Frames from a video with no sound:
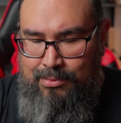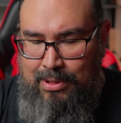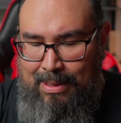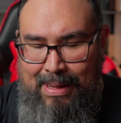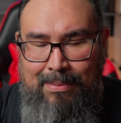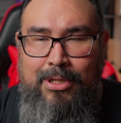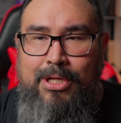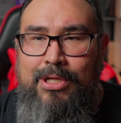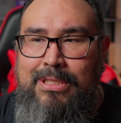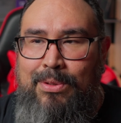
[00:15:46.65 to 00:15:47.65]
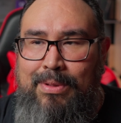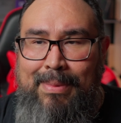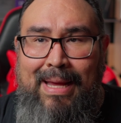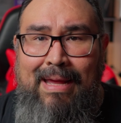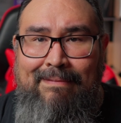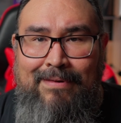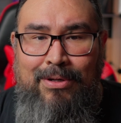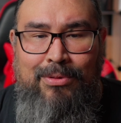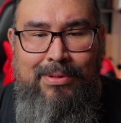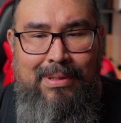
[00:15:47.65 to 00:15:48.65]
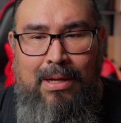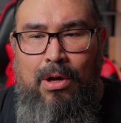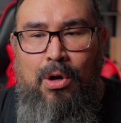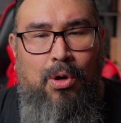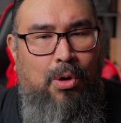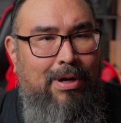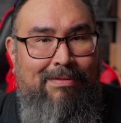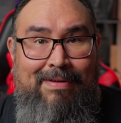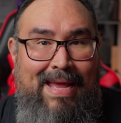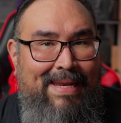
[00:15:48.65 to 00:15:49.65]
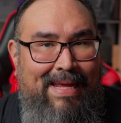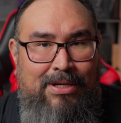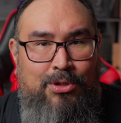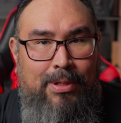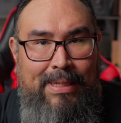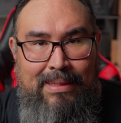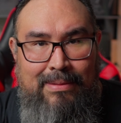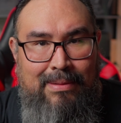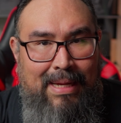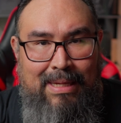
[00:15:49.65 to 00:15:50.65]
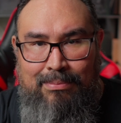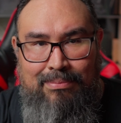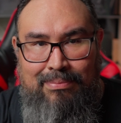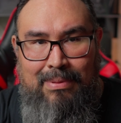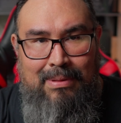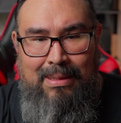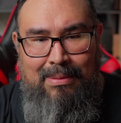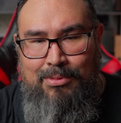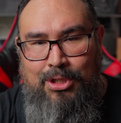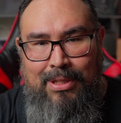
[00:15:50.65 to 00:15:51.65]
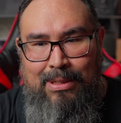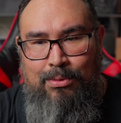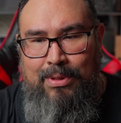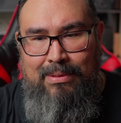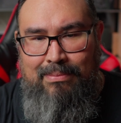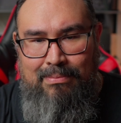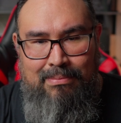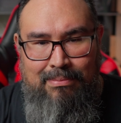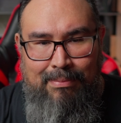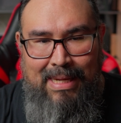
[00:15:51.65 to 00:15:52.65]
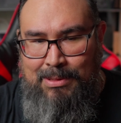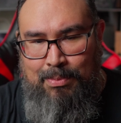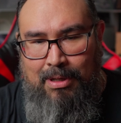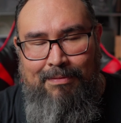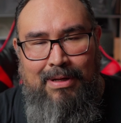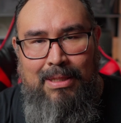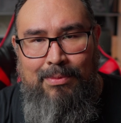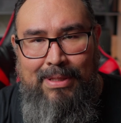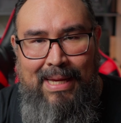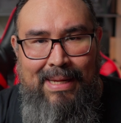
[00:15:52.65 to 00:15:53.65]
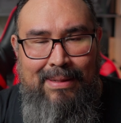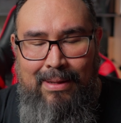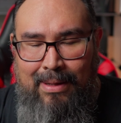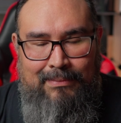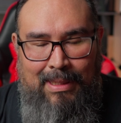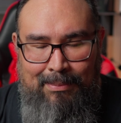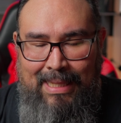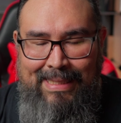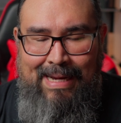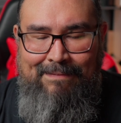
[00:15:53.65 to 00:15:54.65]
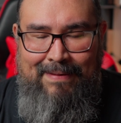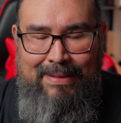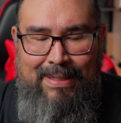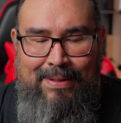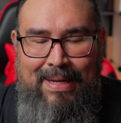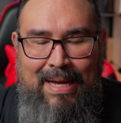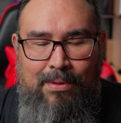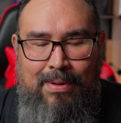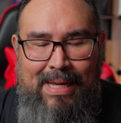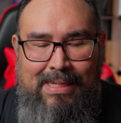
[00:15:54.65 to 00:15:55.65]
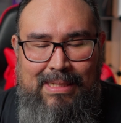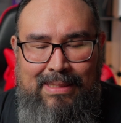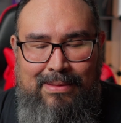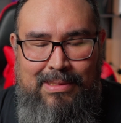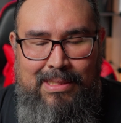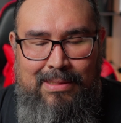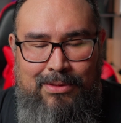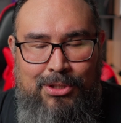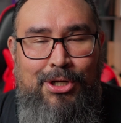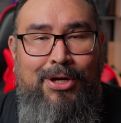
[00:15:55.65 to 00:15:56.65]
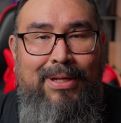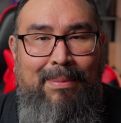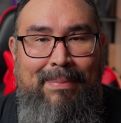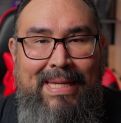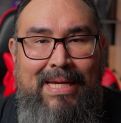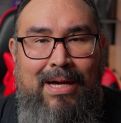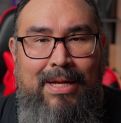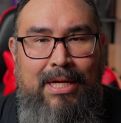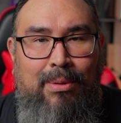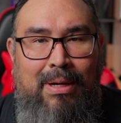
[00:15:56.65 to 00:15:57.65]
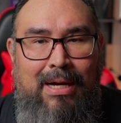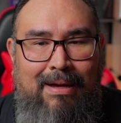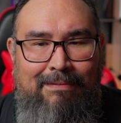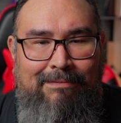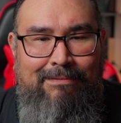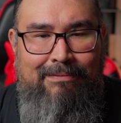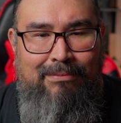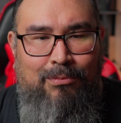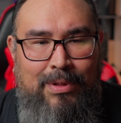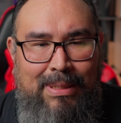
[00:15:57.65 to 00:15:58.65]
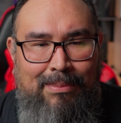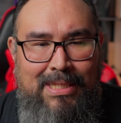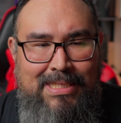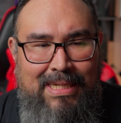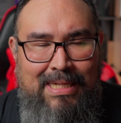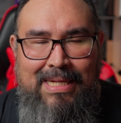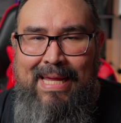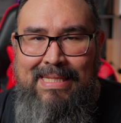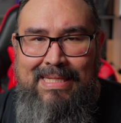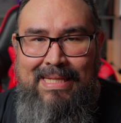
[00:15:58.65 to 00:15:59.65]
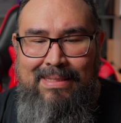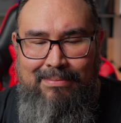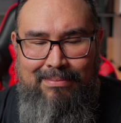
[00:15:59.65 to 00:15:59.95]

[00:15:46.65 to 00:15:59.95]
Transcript: I'm able to use it with my iPhone, or if I had Android, I'm sure it would mesh perfectly with that. I'm glad that I found out how I could turn the media audio off when I'm listening to headset.